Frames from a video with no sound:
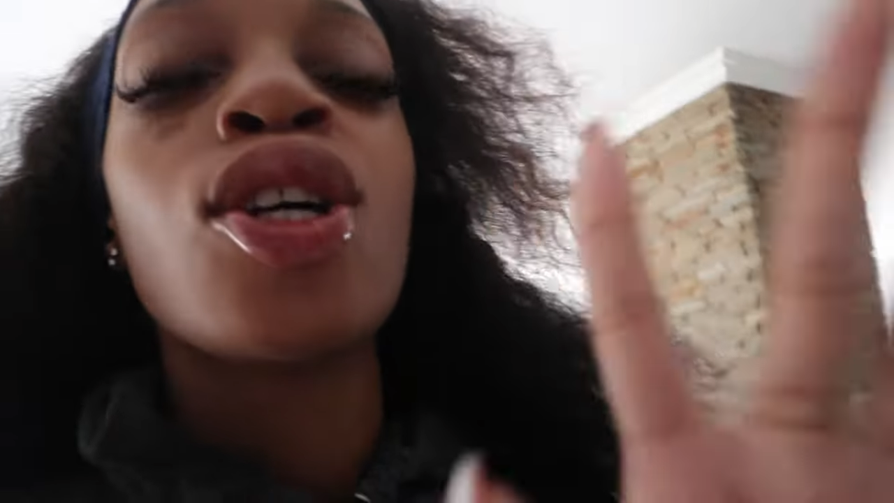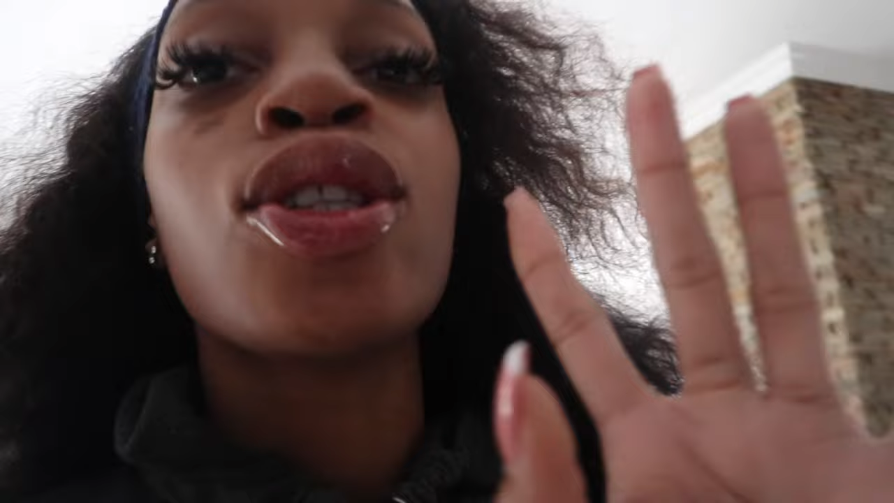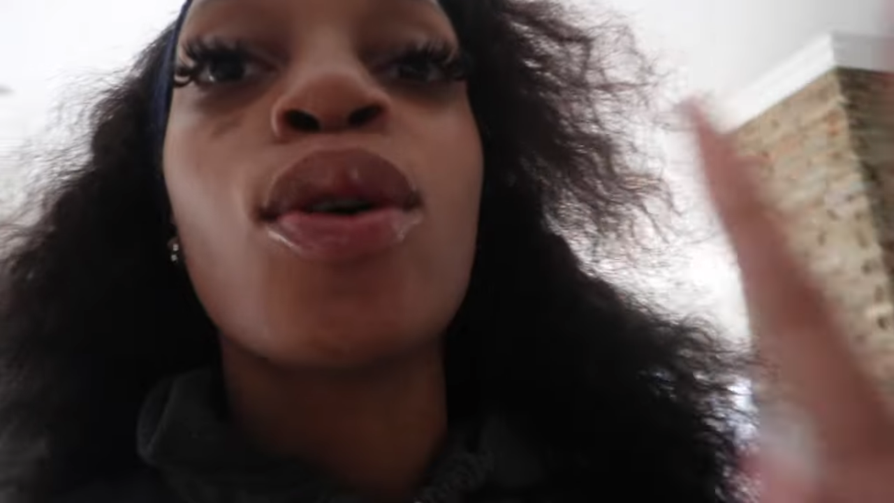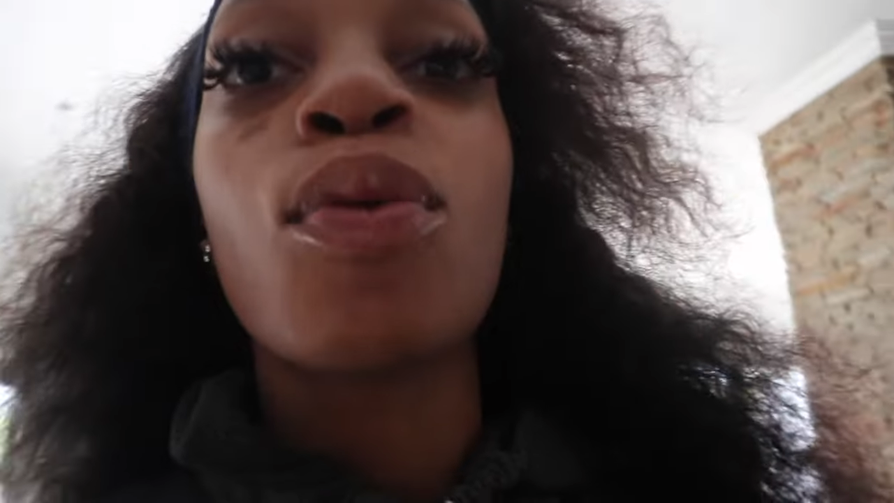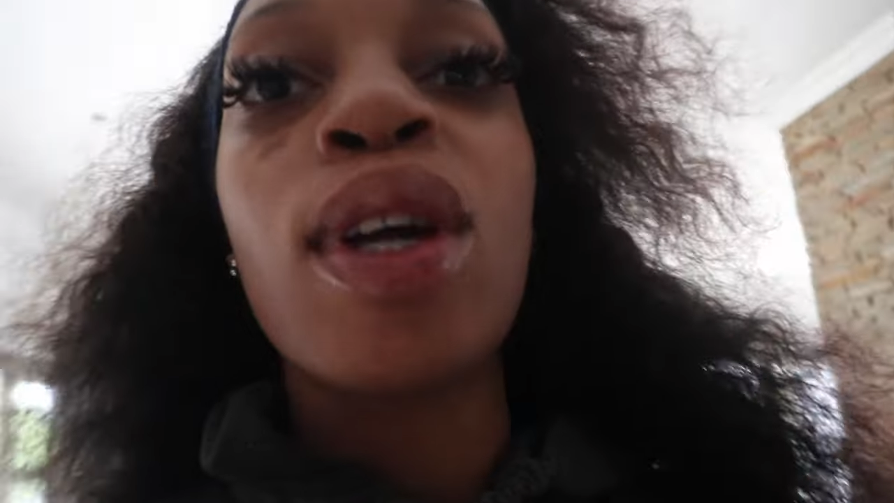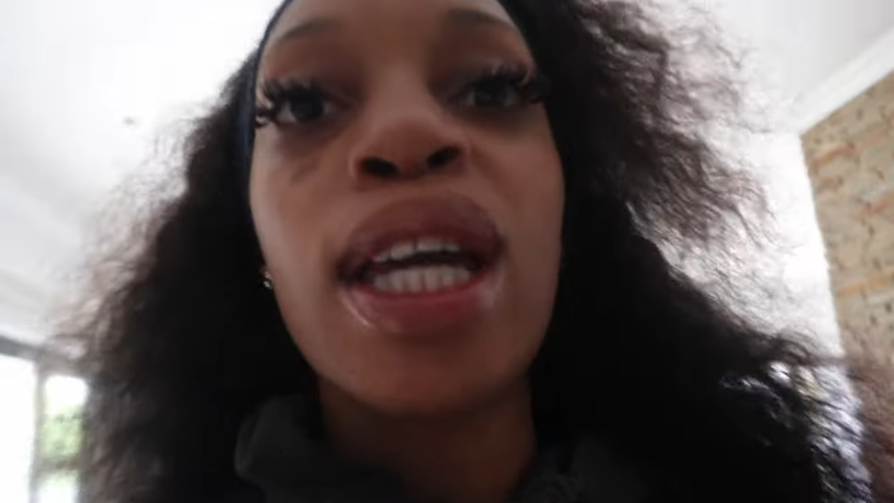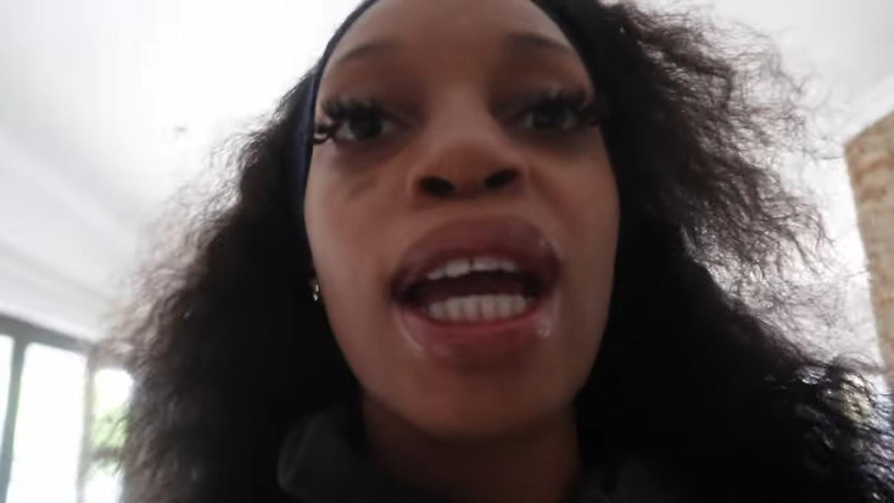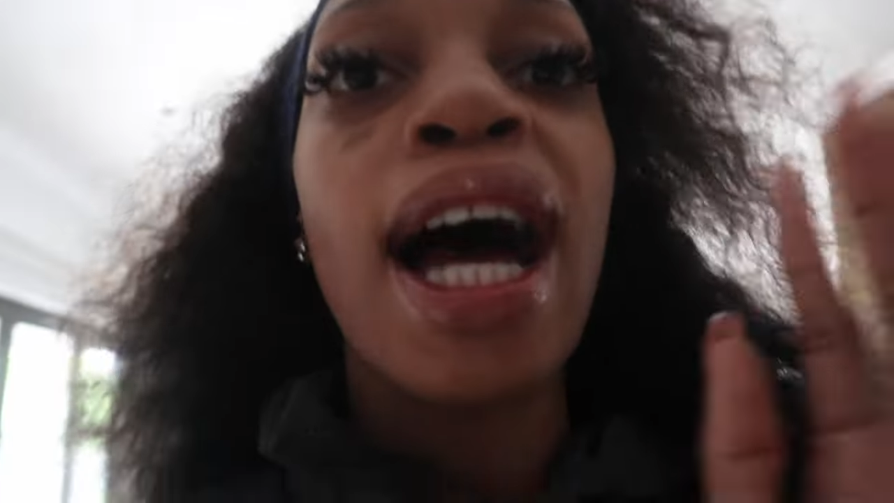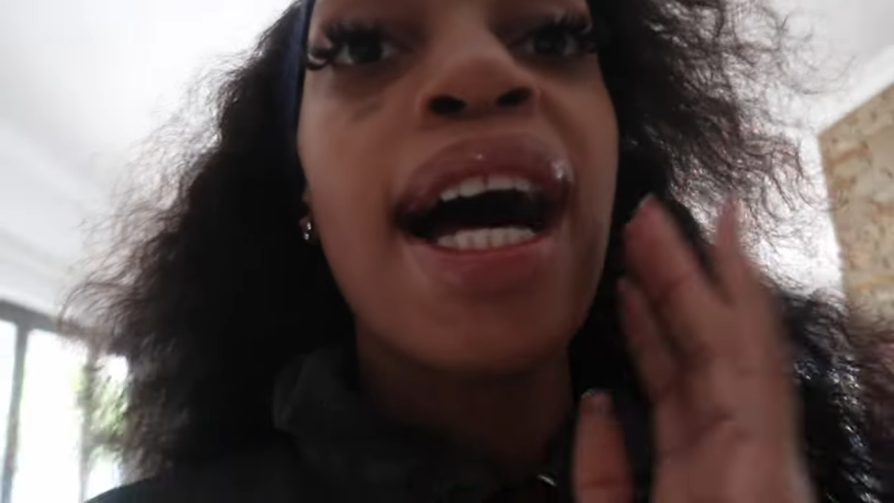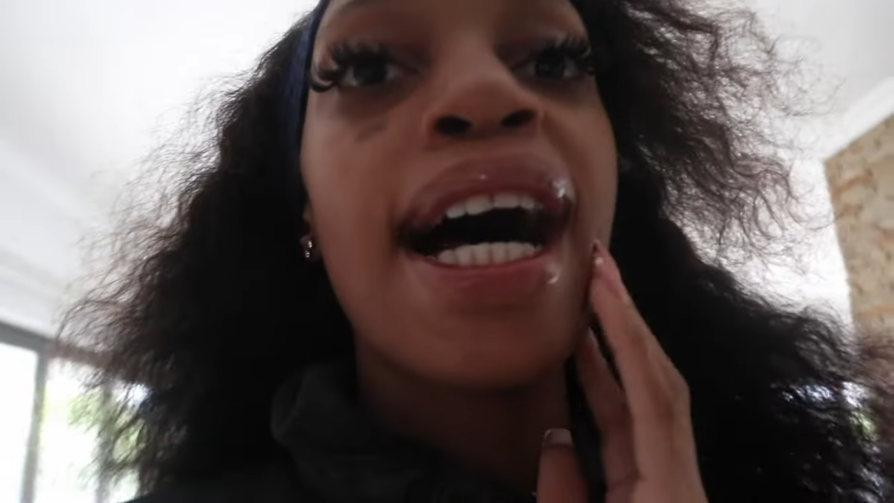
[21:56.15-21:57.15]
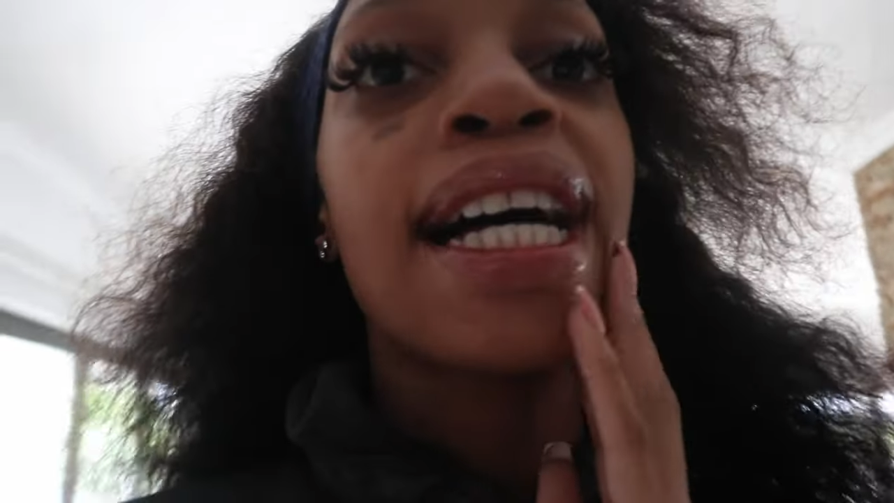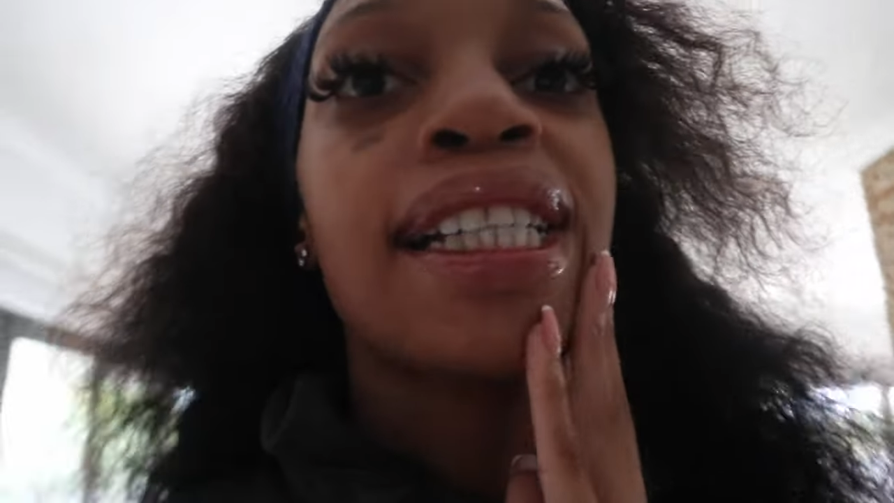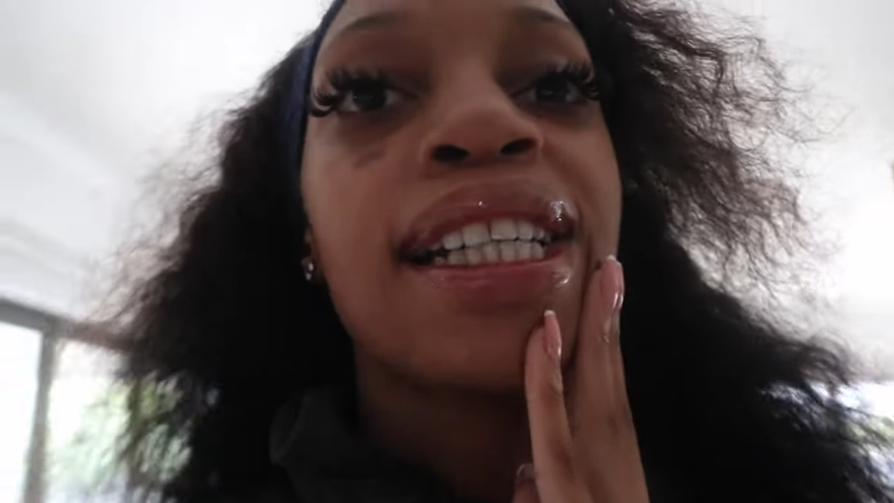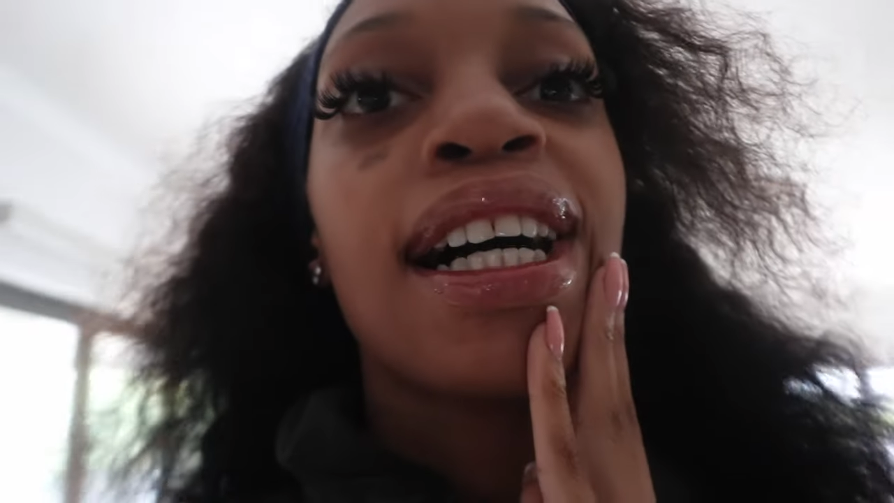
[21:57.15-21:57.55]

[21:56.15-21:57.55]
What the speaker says: So we had